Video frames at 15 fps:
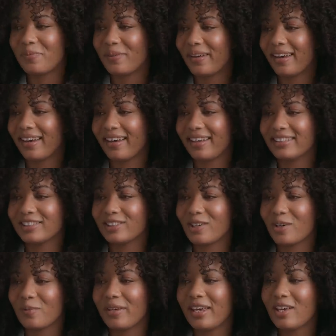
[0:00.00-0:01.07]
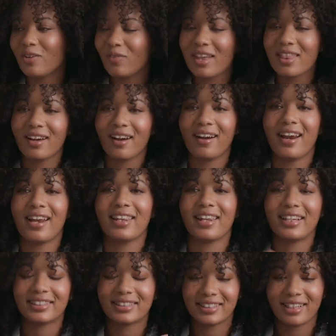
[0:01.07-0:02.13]
But so being with her and
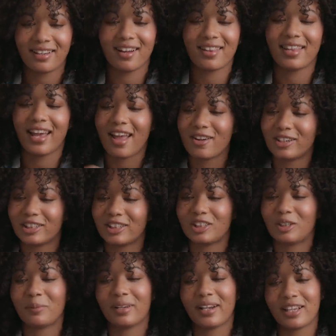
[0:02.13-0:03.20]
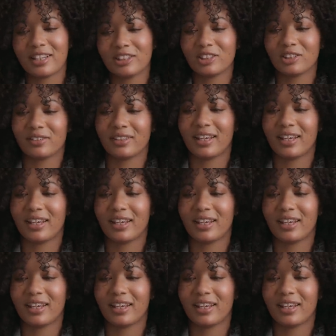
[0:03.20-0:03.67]
like seeing all the energy she put into